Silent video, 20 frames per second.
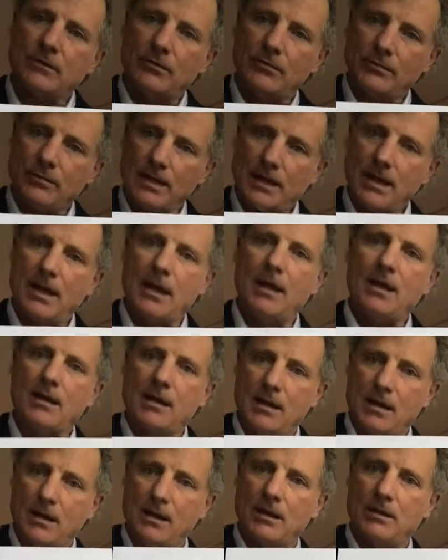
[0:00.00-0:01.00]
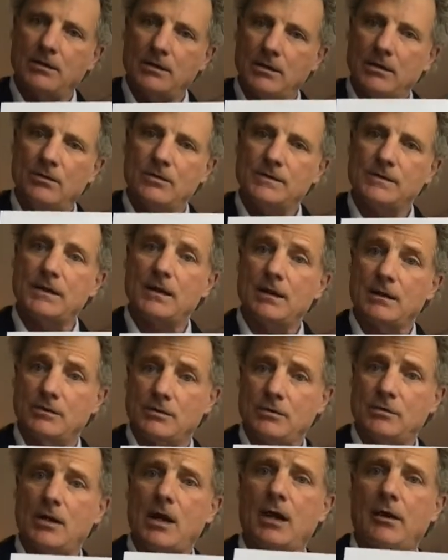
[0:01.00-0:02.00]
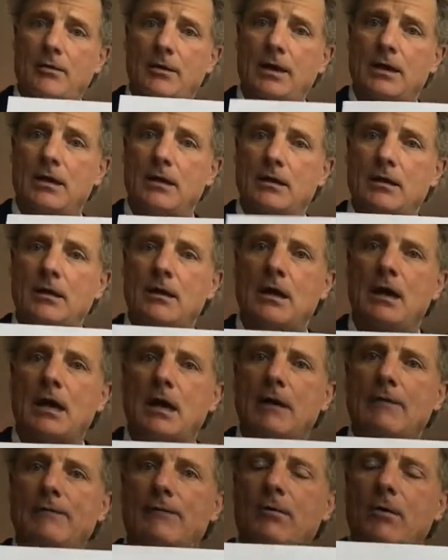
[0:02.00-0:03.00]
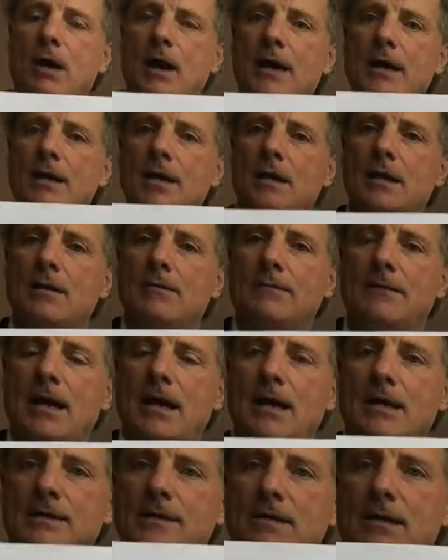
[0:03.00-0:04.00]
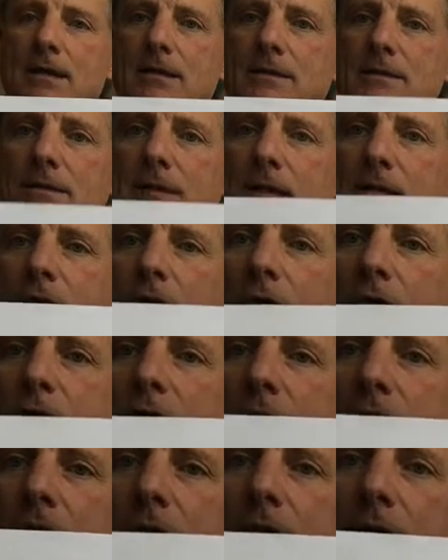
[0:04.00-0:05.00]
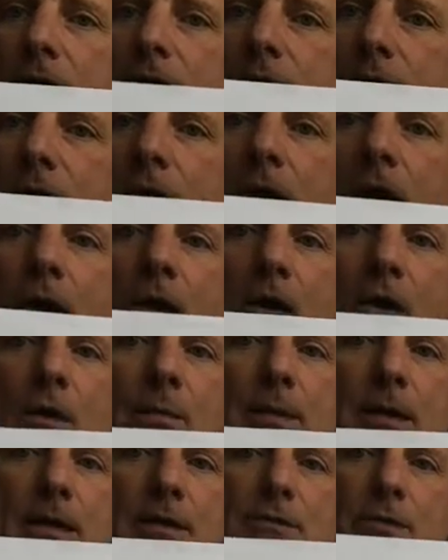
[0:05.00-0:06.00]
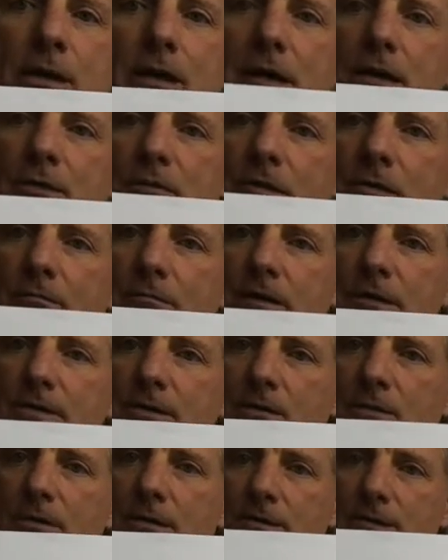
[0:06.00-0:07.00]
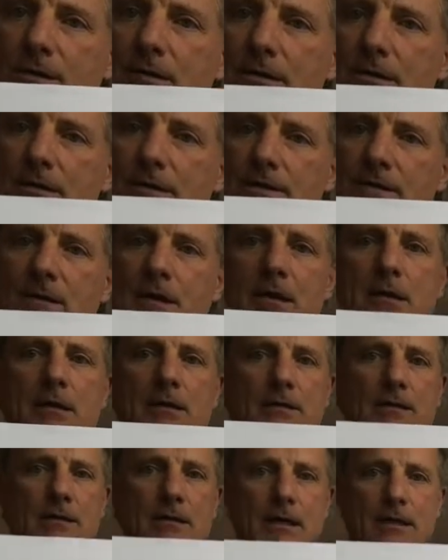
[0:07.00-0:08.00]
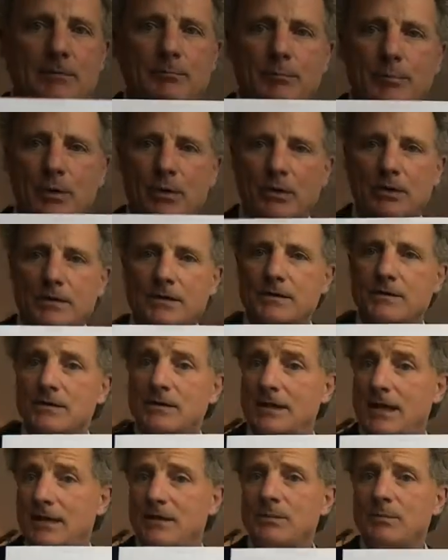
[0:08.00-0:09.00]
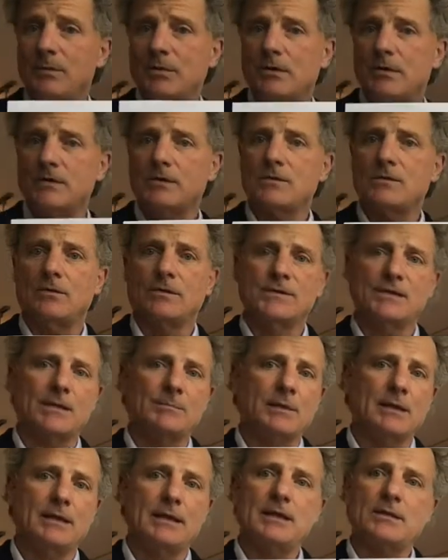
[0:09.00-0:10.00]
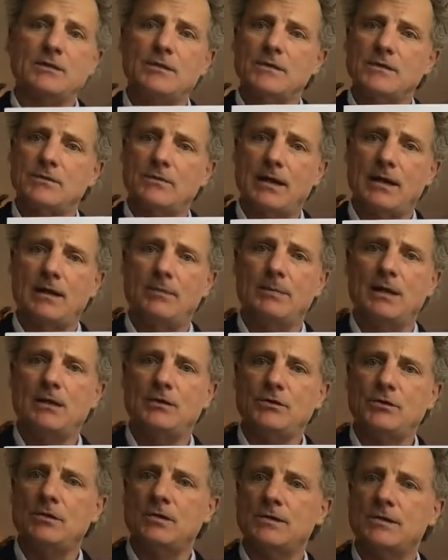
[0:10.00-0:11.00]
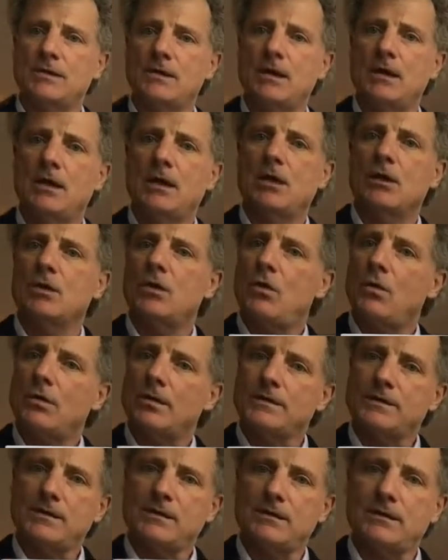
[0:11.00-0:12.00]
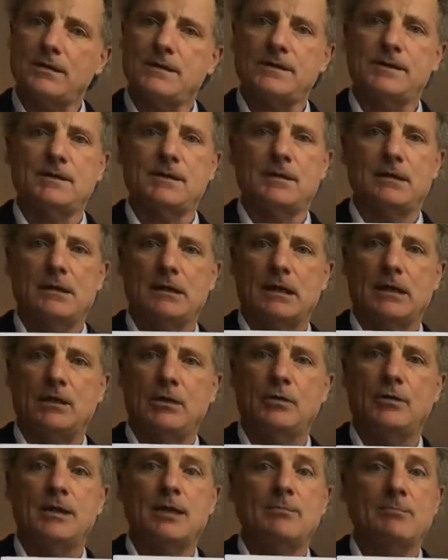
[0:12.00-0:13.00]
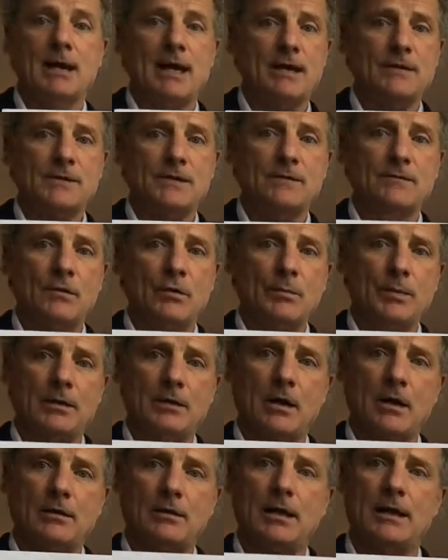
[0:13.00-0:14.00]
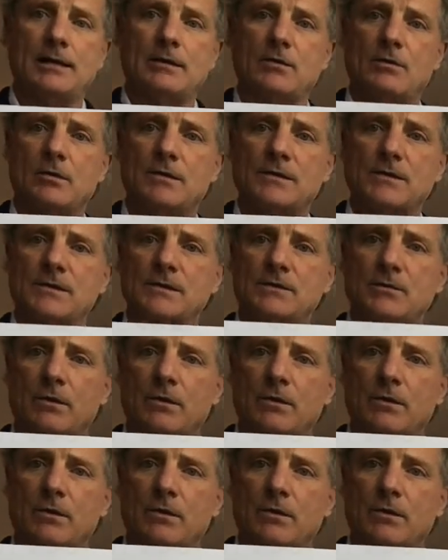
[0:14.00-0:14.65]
creating and using and sharing a variety of assets that could include open education resources like books, textbooks, or simulations or animations, courses, including massive open online courses